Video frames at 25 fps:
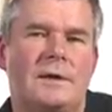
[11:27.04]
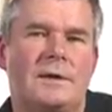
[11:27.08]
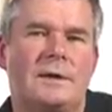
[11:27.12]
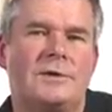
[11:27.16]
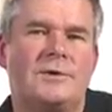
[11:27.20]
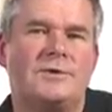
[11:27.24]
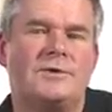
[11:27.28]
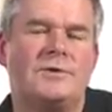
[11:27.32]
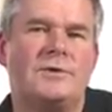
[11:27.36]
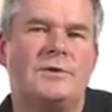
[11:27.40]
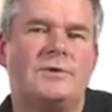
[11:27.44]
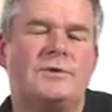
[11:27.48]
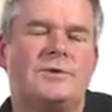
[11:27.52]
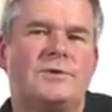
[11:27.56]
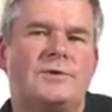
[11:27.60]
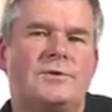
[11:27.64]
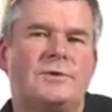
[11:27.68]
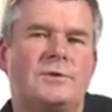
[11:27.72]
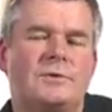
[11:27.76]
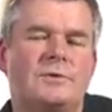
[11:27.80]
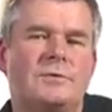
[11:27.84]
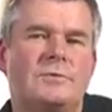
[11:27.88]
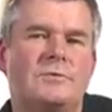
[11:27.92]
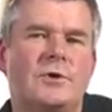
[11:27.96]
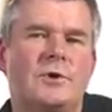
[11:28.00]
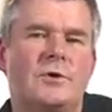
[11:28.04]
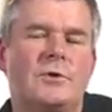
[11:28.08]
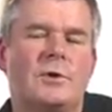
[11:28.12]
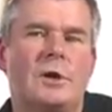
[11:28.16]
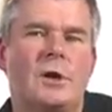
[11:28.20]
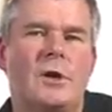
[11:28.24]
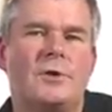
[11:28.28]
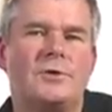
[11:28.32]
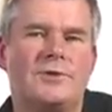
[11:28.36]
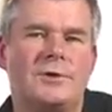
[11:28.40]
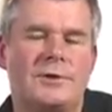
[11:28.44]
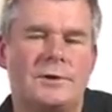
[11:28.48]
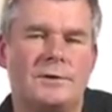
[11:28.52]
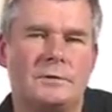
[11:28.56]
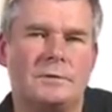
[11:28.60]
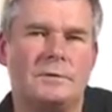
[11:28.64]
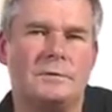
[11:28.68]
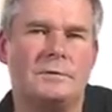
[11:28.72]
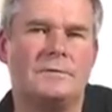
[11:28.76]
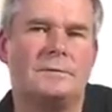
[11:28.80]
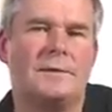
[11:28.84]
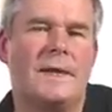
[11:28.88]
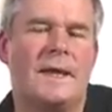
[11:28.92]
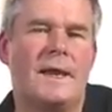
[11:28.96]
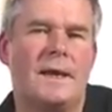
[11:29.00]
is due to
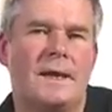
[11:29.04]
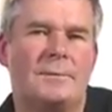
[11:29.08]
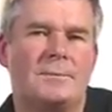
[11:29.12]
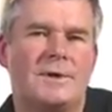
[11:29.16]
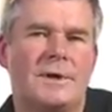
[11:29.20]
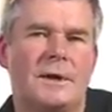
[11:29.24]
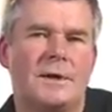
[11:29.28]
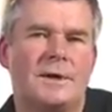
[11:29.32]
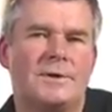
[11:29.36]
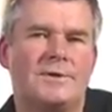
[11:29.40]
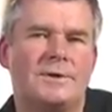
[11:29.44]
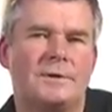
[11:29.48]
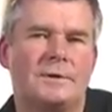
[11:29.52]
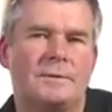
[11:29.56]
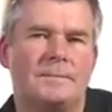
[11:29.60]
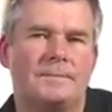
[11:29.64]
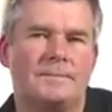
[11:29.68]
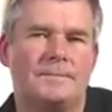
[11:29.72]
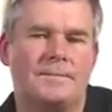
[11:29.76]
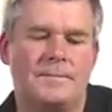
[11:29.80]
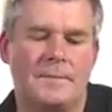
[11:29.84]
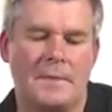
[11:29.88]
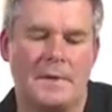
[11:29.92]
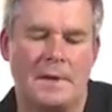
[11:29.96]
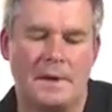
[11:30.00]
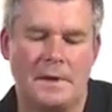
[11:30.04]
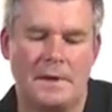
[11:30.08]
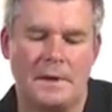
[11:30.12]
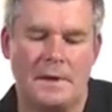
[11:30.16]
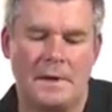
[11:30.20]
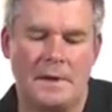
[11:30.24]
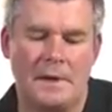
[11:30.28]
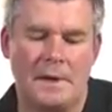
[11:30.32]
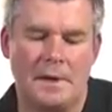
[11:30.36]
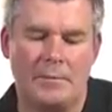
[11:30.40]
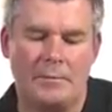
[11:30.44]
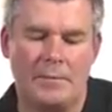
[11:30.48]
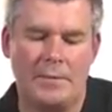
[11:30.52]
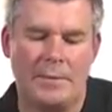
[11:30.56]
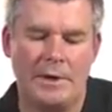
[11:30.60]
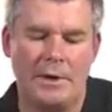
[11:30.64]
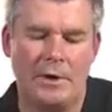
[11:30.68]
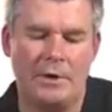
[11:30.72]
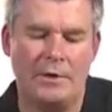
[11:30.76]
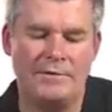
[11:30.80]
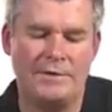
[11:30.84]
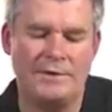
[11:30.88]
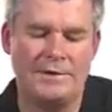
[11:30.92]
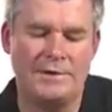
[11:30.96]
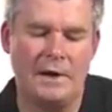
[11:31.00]
neurological adaptation. But
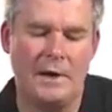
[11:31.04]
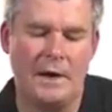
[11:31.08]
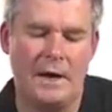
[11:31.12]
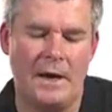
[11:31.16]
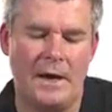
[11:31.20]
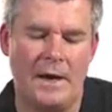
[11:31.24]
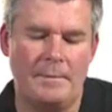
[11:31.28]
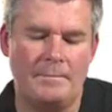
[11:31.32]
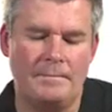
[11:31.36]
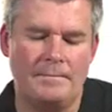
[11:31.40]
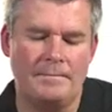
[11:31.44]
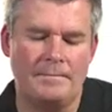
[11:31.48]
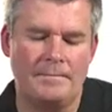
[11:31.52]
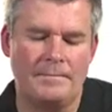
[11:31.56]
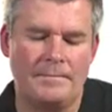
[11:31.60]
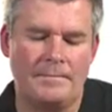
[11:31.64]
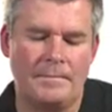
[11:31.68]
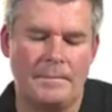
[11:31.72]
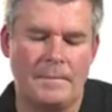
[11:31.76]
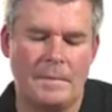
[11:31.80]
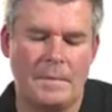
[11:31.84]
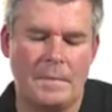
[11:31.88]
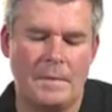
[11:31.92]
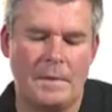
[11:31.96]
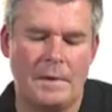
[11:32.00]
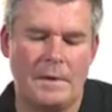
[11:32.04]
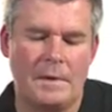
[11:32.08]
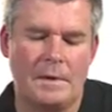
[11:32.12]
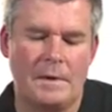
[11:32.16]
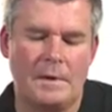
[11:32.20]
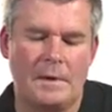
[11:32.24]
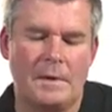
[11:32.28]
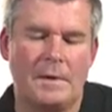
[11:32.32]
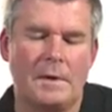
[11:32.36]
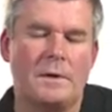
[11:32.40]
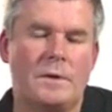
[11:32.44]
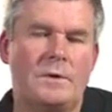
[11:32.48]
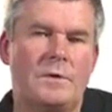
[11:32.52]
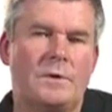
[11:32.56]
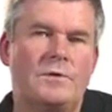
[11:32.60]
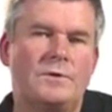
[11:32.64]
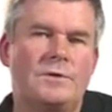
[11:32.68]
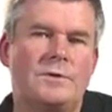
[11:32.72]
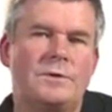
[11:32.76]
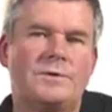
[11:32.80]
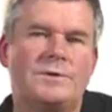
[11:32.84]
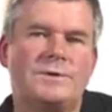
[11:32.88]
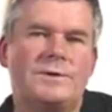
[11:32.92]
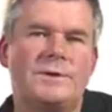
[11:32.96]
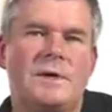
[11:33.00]
over time, you
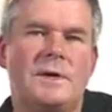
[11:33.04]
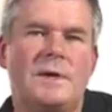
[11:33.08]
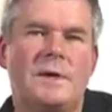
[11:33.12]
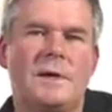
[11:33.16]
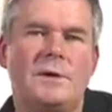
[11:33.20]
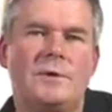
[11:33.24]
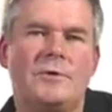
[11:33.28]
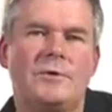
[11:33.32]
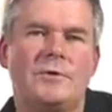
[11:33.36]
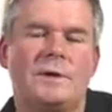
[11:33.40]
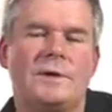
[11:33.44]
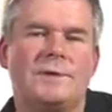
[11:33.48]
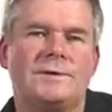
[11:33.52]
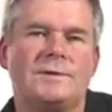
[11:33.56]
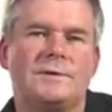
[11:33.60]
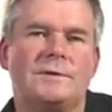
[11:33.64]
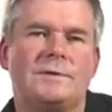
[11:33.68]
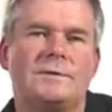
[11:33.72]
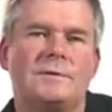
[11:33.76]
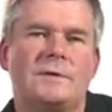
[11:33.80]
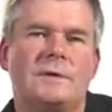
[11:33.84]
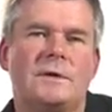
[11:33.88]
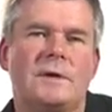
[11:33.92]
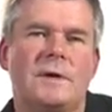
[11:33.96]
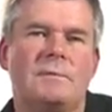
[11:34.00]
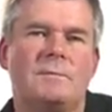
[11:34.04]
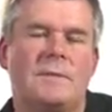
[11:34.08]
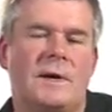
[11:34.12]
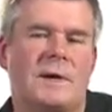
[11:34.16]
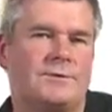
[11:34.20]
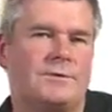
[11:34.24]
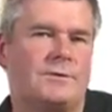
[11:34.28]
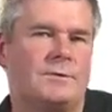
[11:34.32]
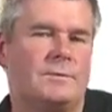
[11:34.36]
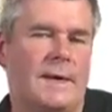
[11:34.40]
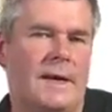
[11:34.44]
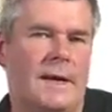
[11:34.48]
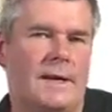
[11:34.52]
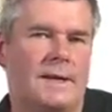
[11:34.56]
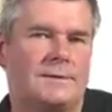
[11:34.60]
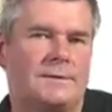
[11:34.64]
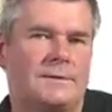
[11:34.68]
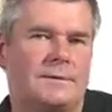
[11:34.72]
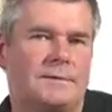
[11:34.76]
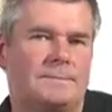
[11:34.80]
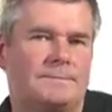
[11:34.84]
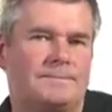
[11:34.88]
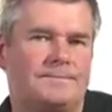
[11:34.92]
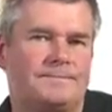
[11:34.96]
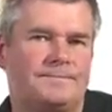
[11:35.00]
do see increases in muscle
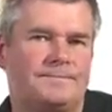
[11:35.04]
mass.